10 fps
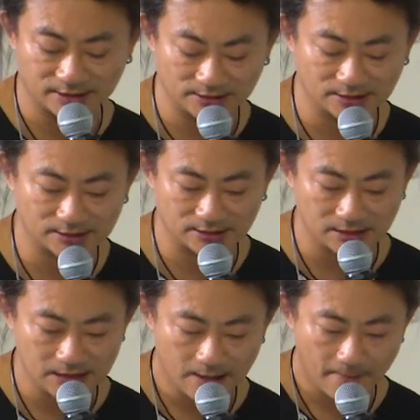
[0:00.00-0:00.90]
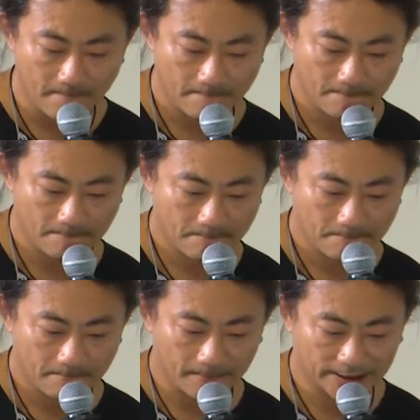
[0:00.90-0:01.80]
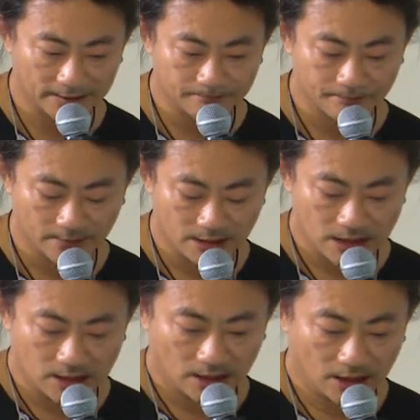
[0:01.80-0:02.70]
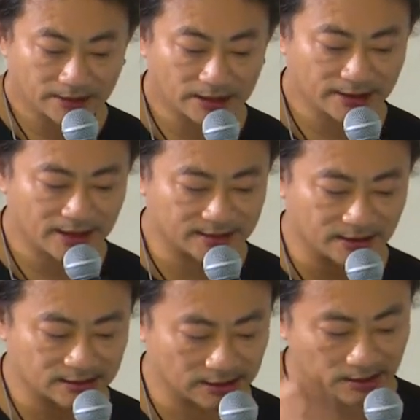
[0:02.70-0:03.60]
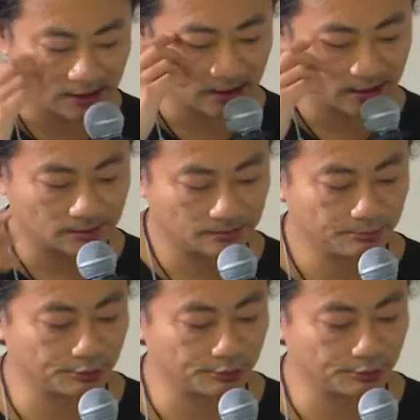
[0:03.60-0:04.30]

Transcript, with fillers: centers. Okay. Another case is uh, um,